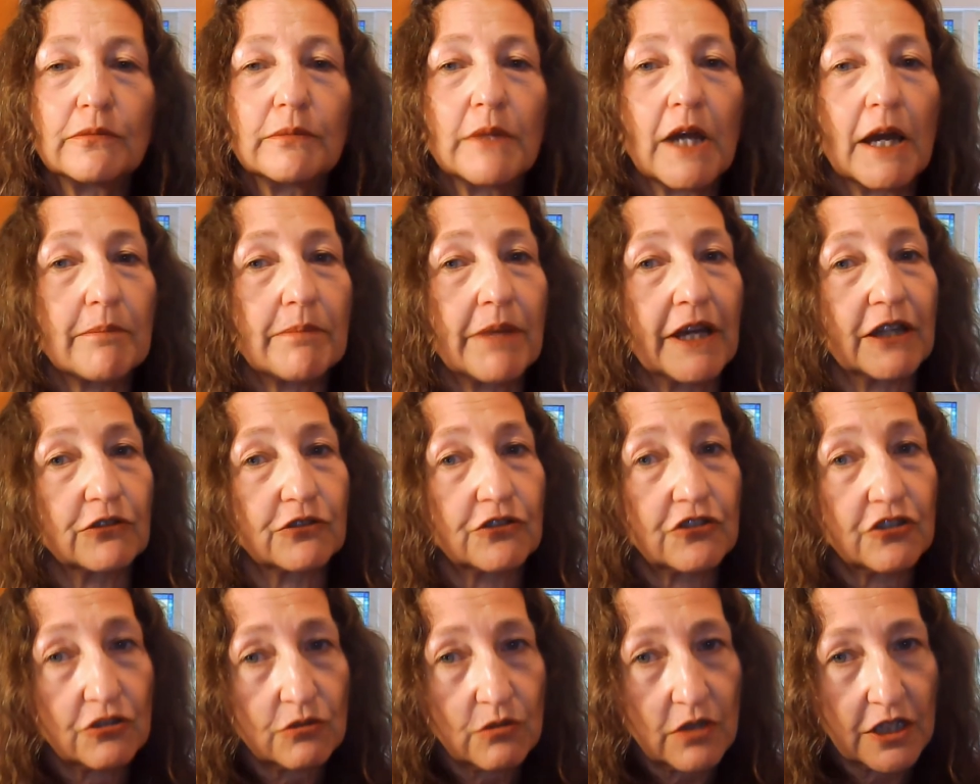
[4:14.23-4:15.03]
about
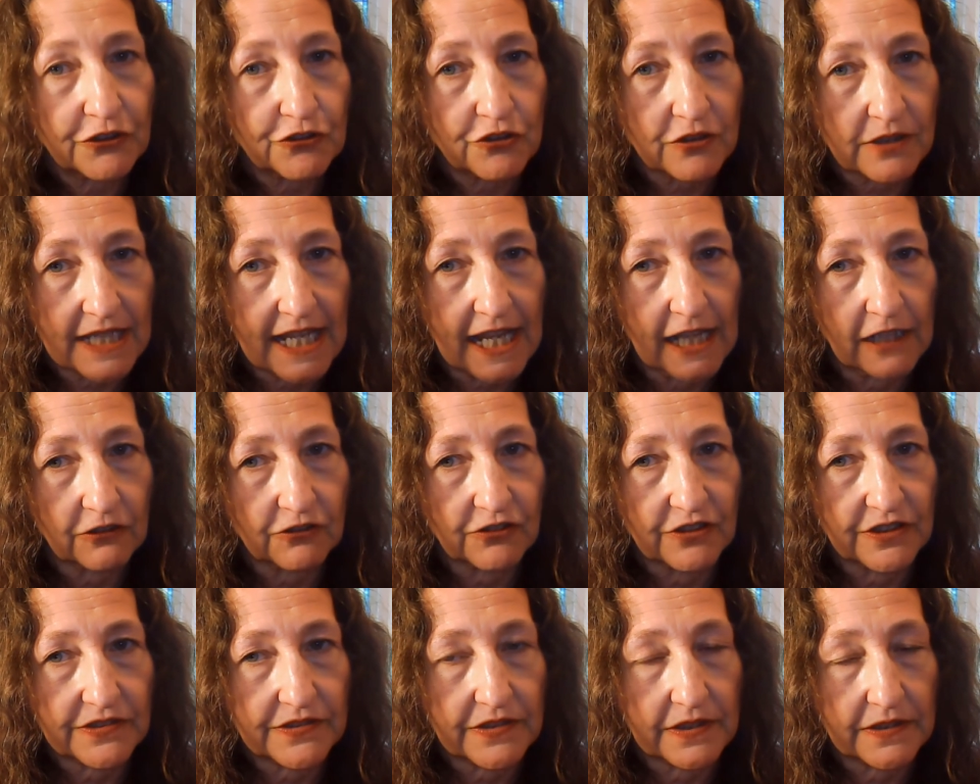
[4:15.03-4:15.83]
200
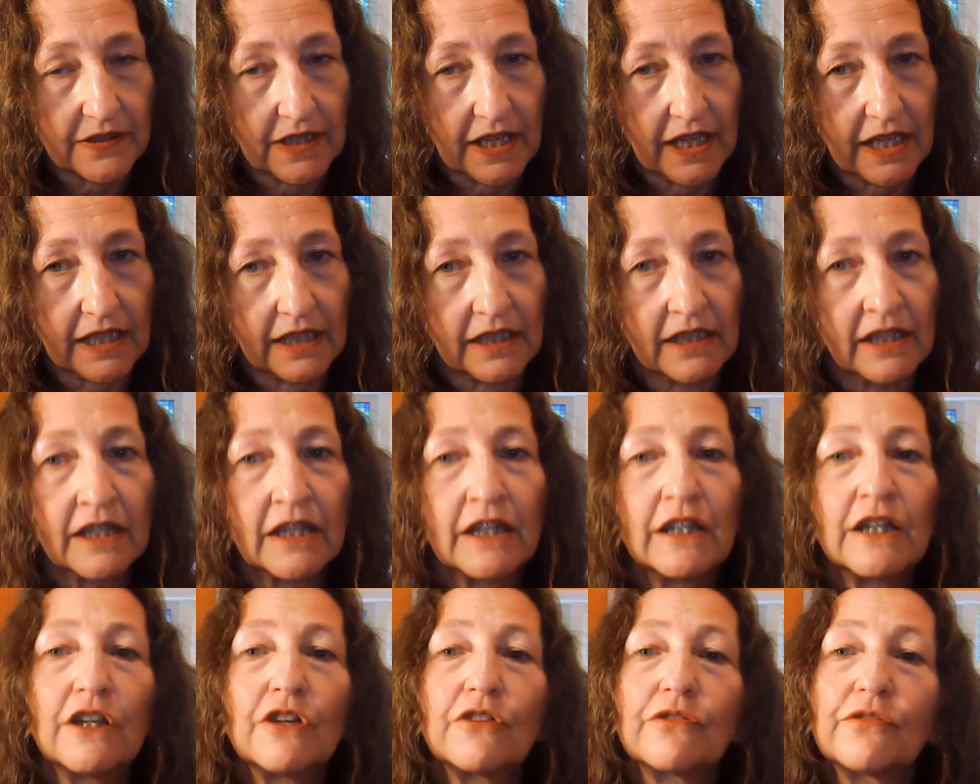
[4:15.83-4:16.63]
calories a day
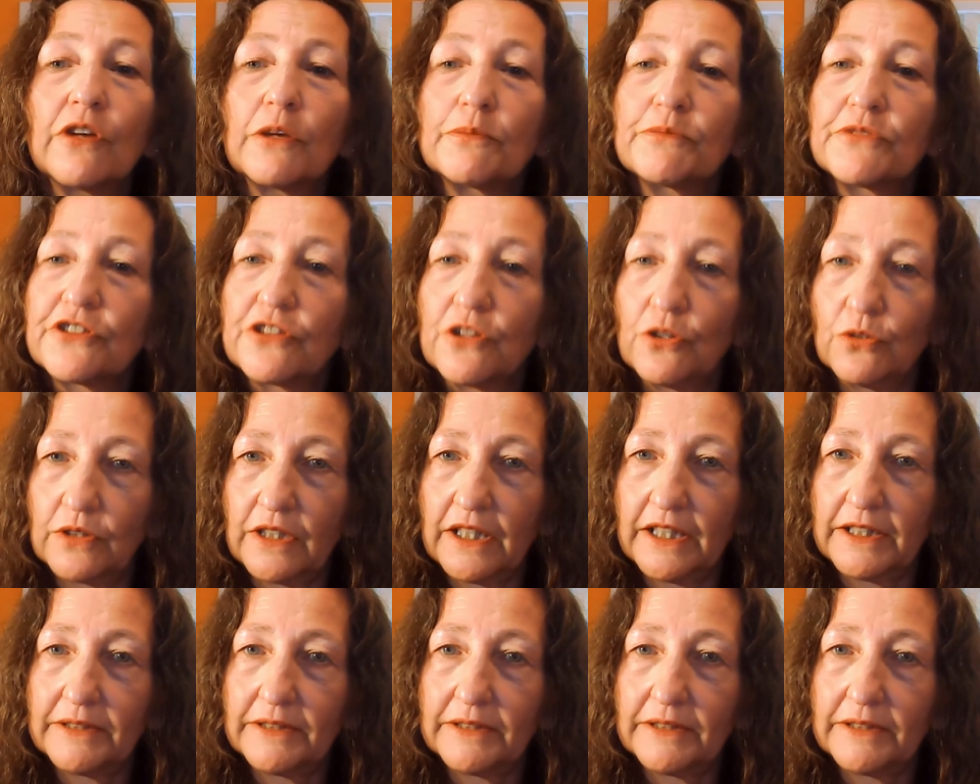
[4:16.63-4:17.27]
from soda.